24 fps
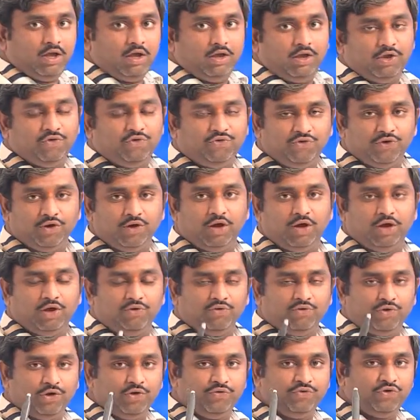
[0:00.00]
If you are,
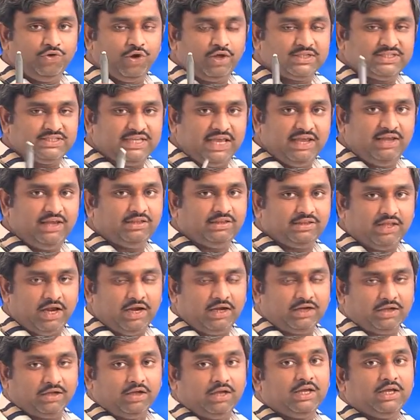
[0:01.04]
if you are saying
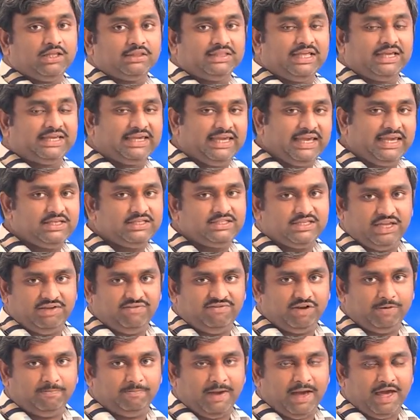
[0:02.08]
that uh, the key is
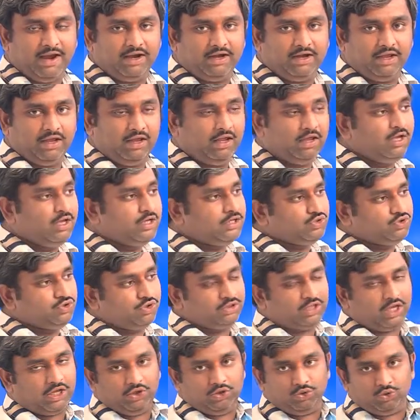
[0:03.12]
even parity, so
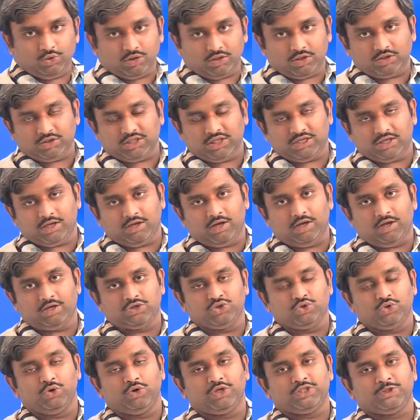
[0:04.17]
the your the
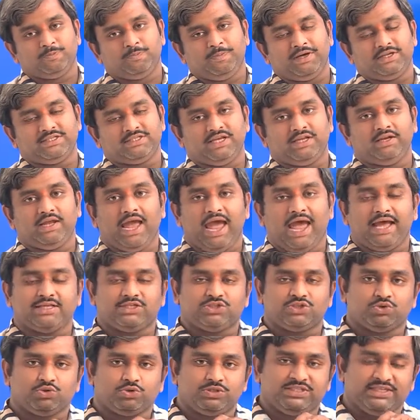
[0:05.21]
source person
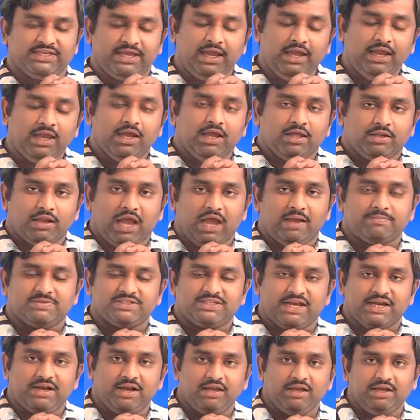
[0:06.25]
has to say I'm
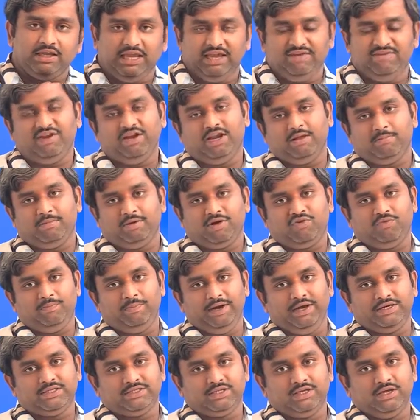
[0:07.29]
sending even number of
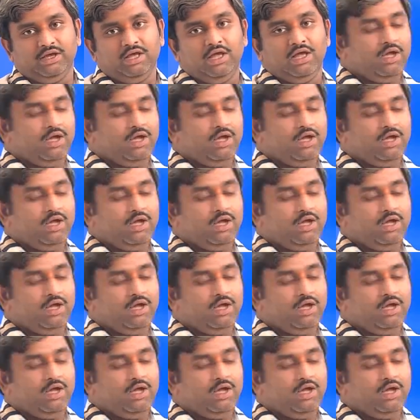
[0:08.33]
bits.